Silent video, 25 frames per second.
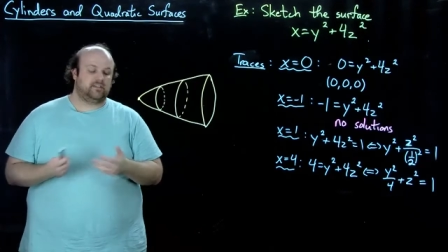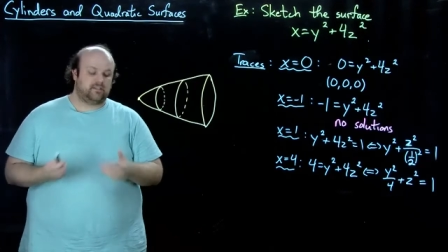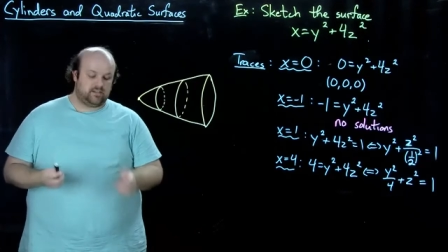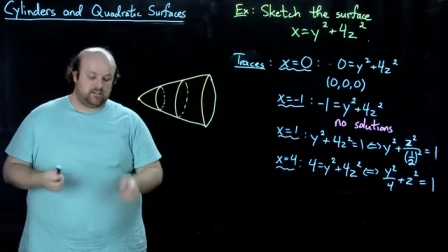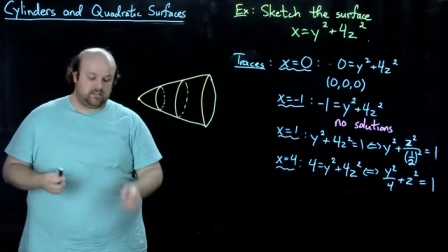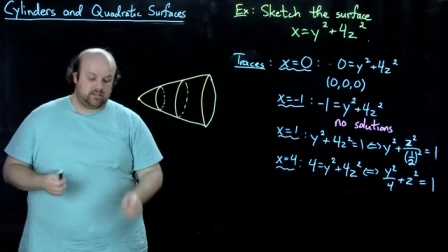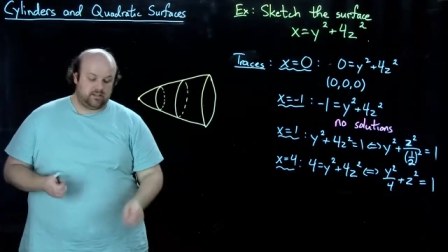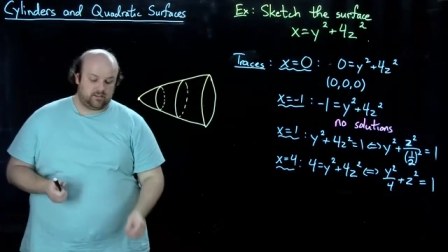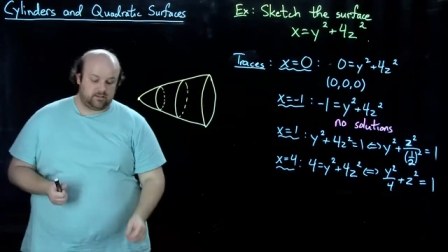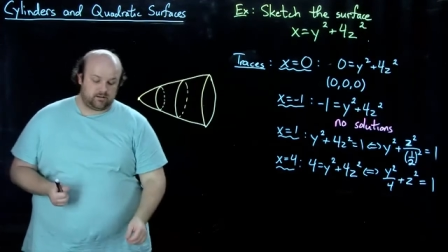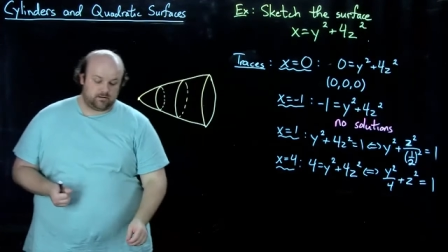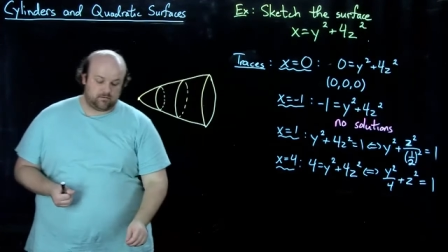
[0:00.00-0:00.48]

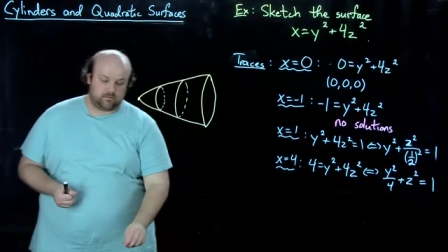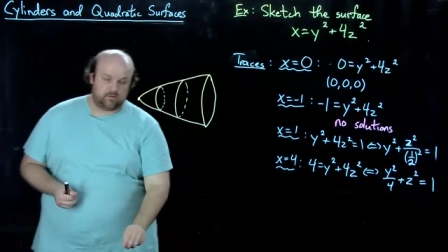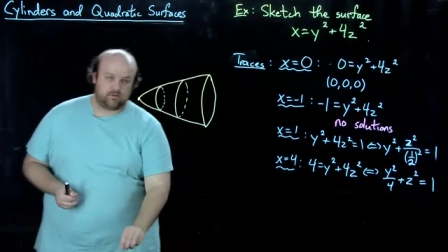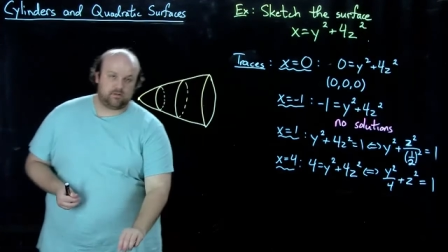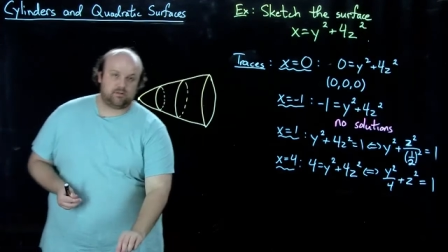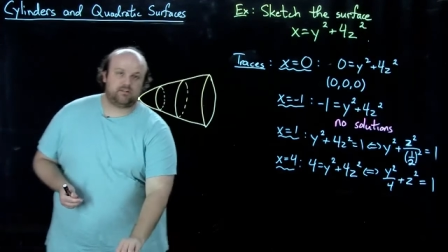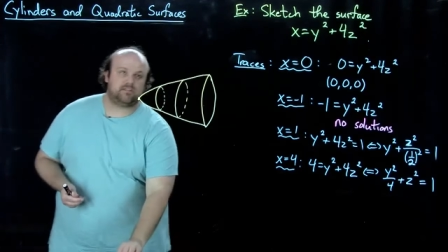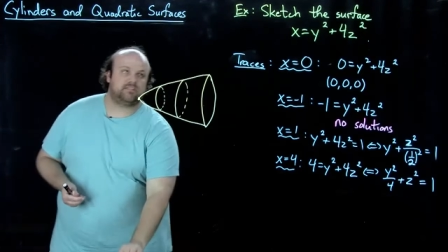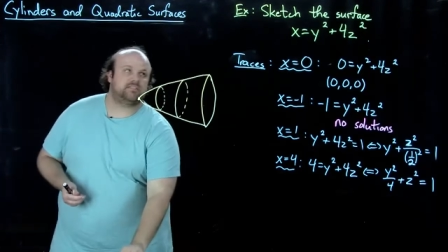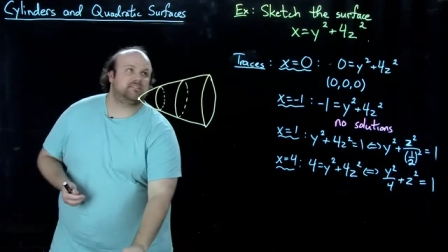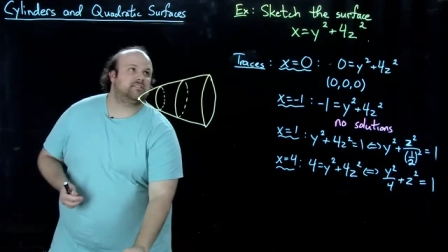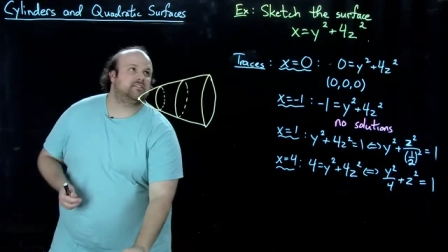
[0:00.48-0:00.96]
In other
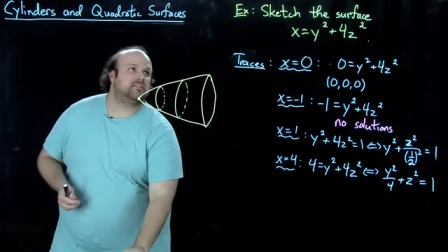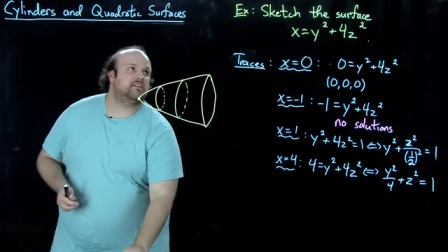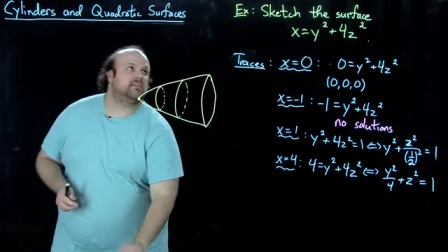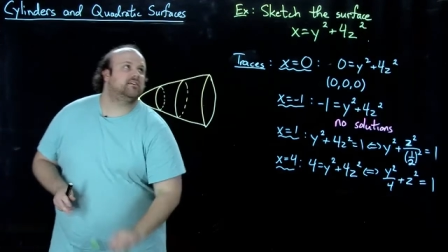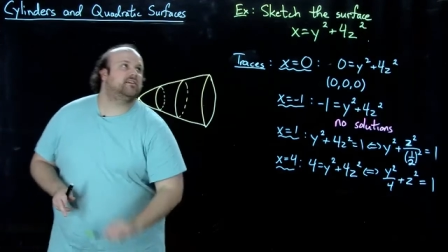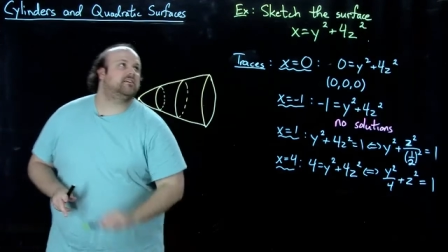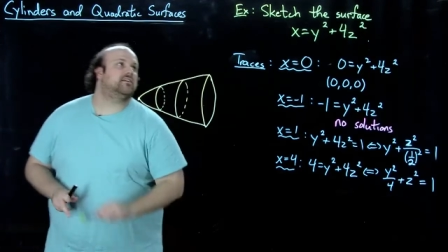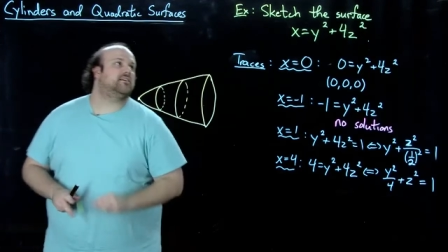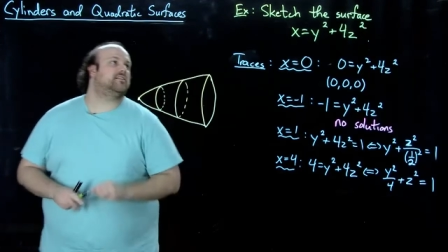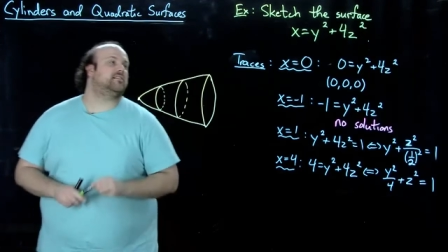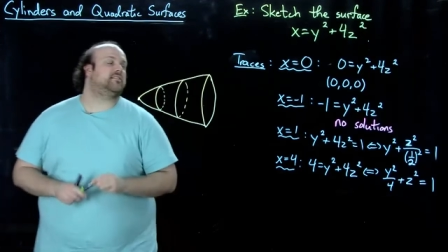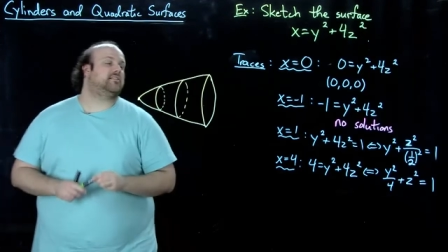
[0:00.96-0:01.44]
words,
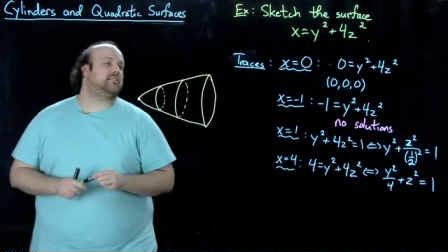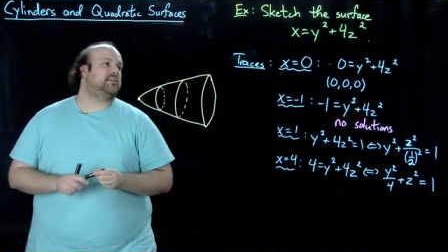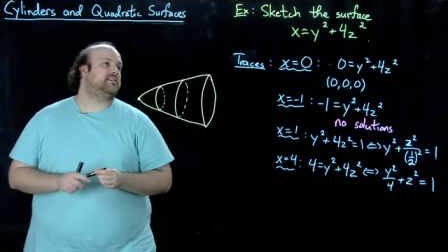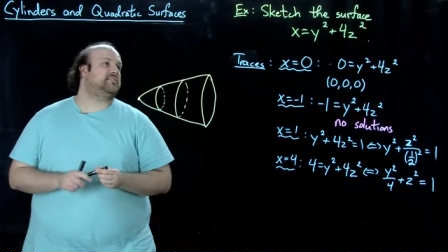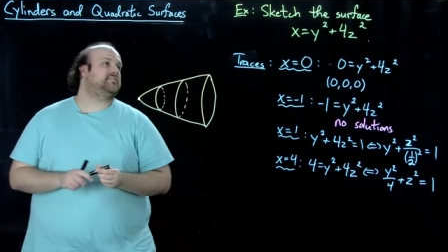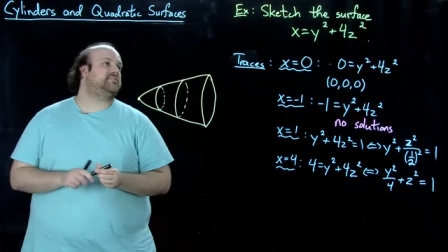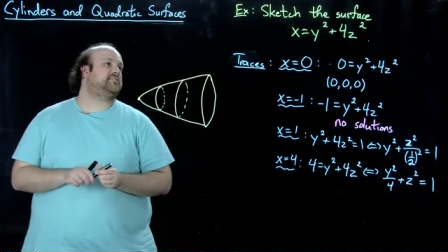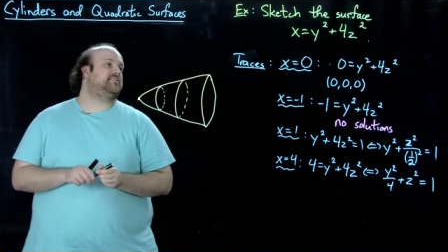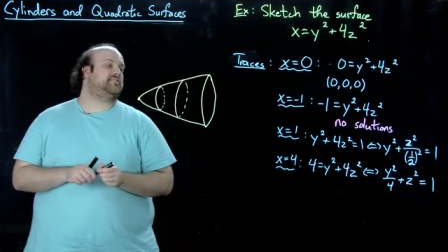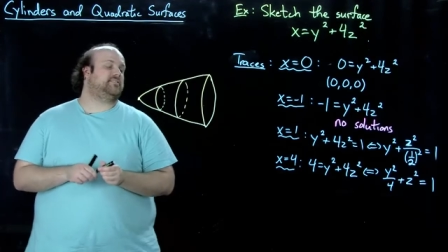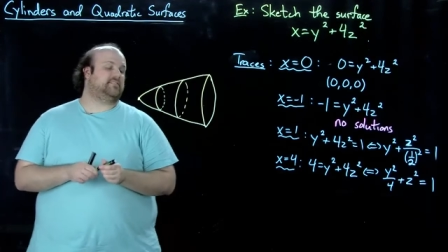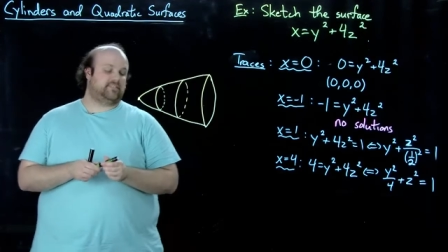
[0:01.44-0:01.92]

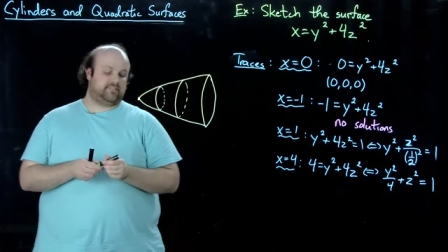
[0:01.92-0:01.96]
this